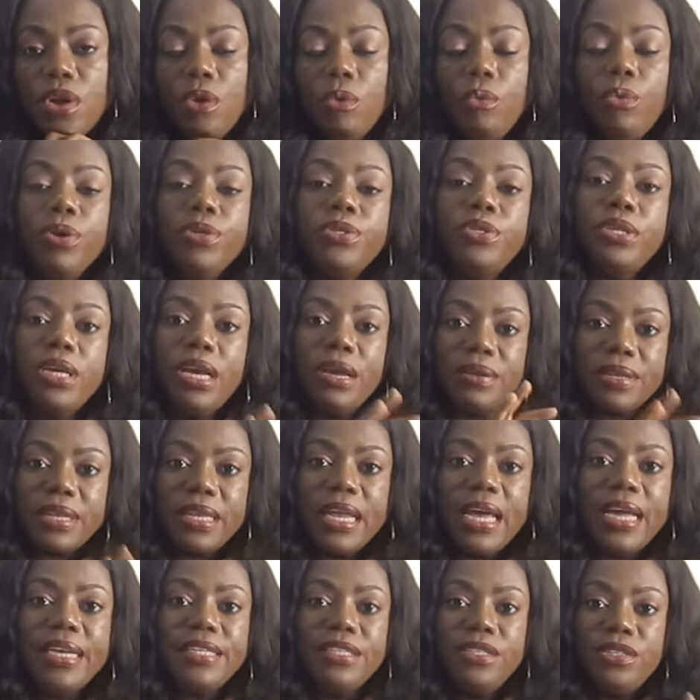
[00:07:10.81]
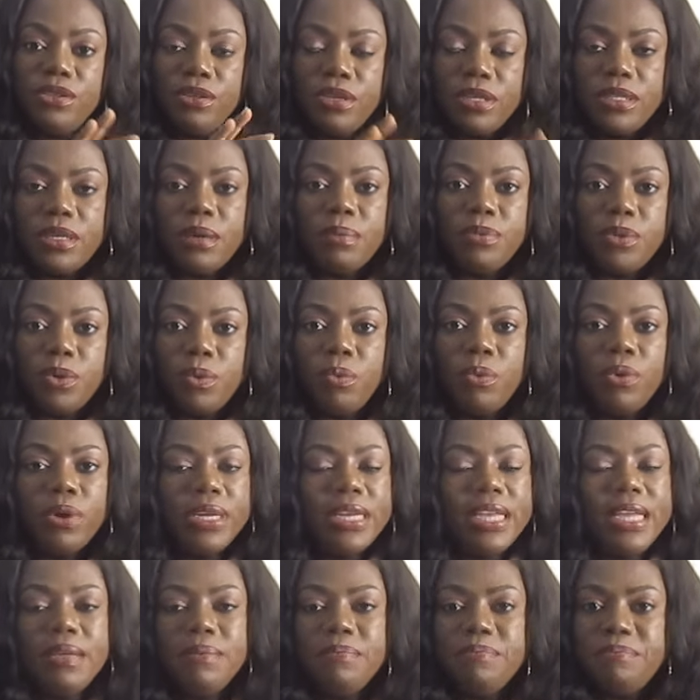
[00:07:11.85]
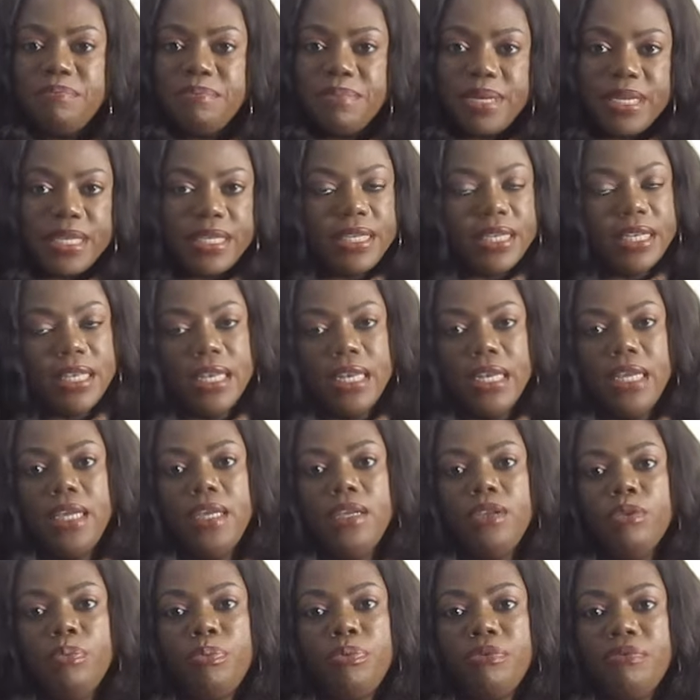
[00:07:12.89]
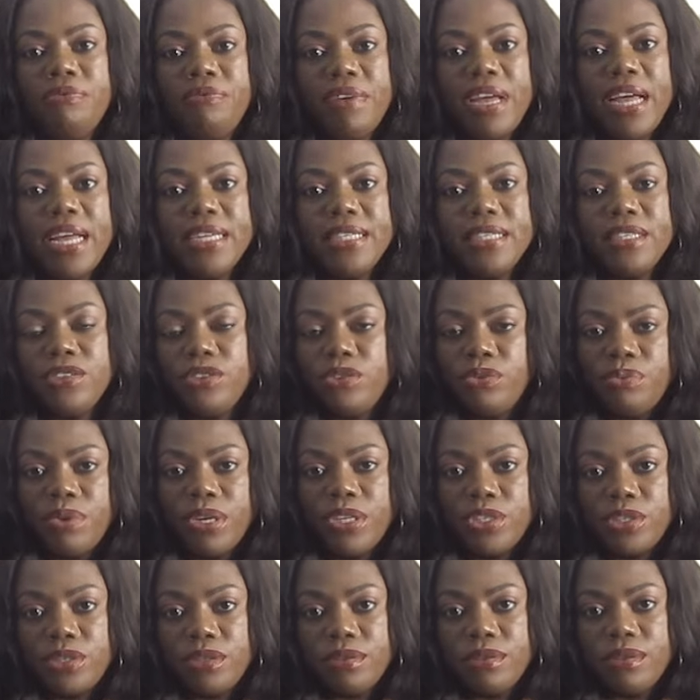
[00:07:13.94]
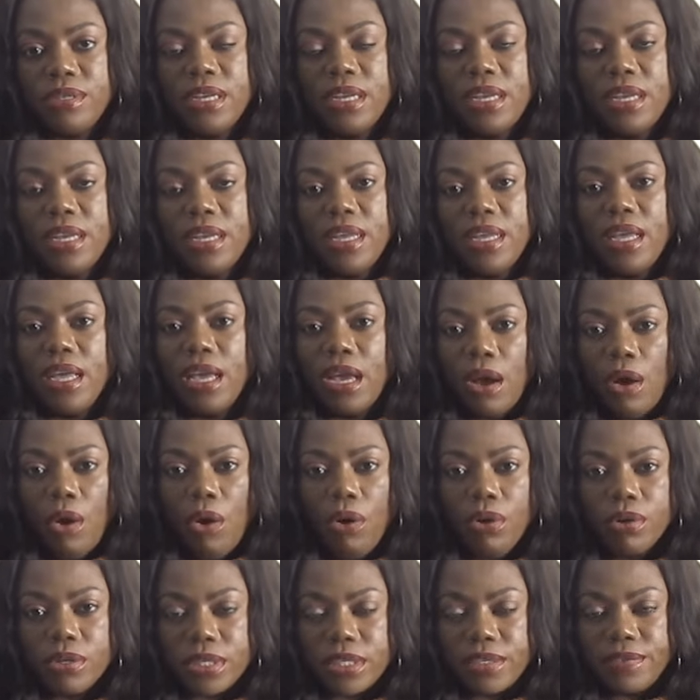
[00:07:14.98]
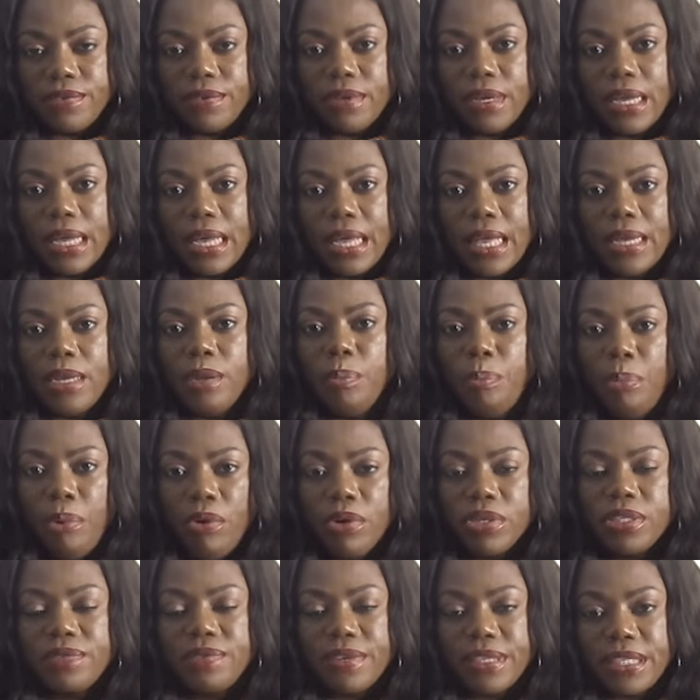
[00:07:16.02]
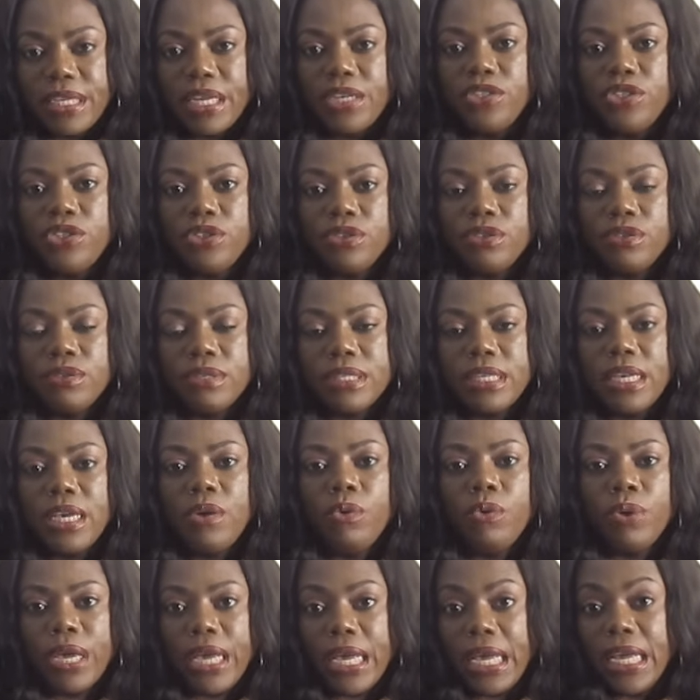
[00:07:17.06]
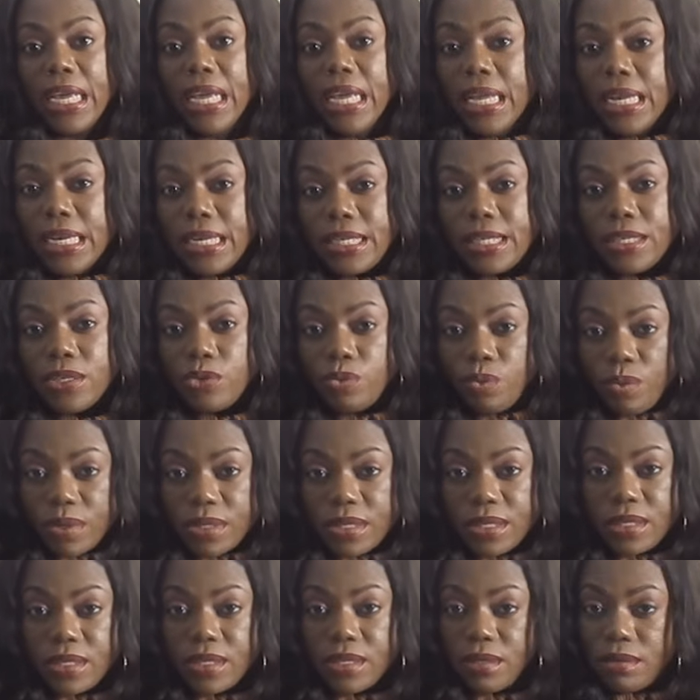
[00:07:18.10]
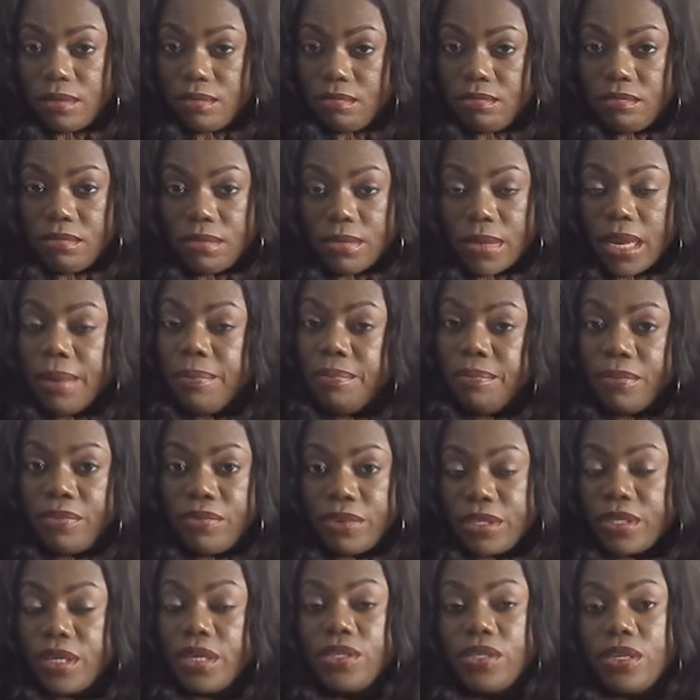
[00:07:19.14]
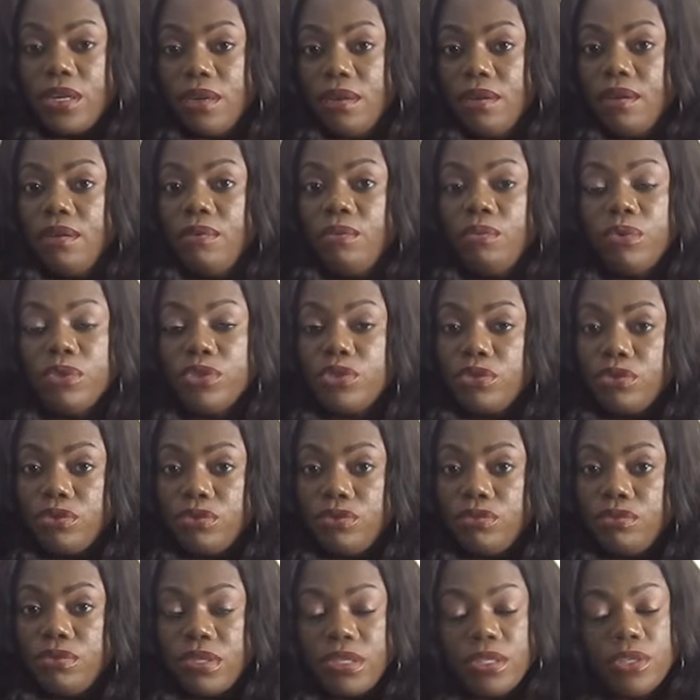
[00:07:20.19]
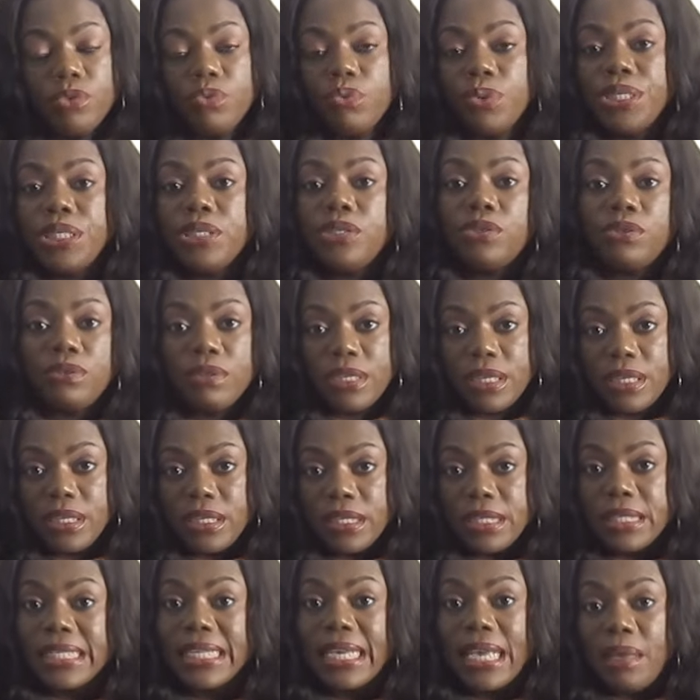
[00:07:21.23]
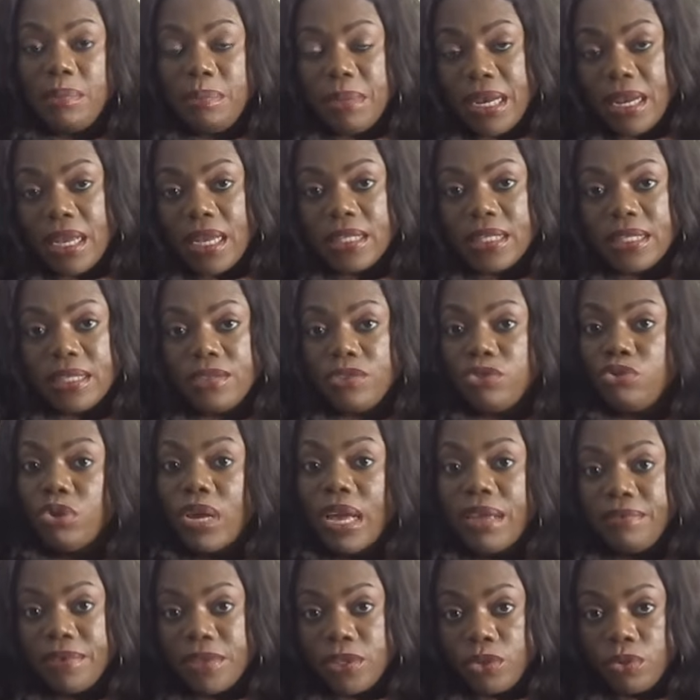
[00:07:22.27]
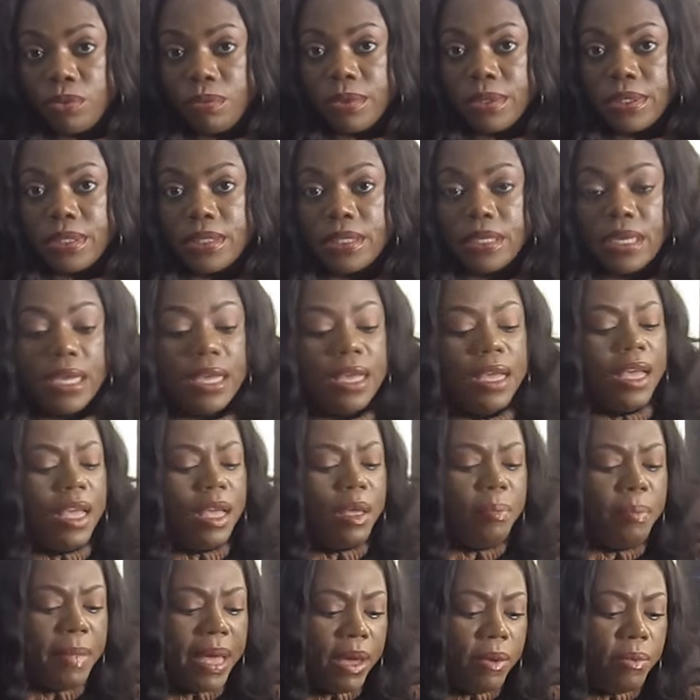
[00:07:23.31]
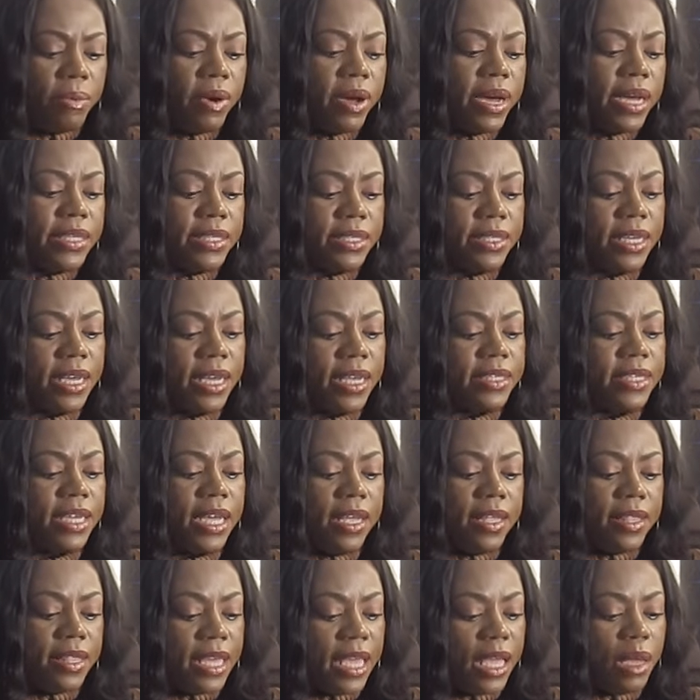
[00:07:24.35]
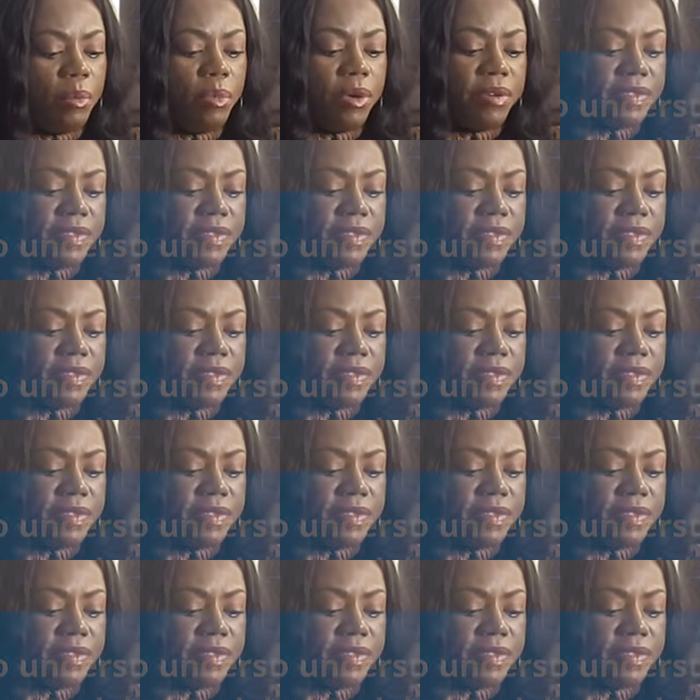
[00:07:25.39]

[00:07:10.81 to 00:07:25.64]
Once you outline it in your chapter 1, immediately you provide a direction, a course, and a pause for attention to say, okay, this is what this researcher wants to do. This is what the student is aiming at, is driving towards. In my work, I said, the aim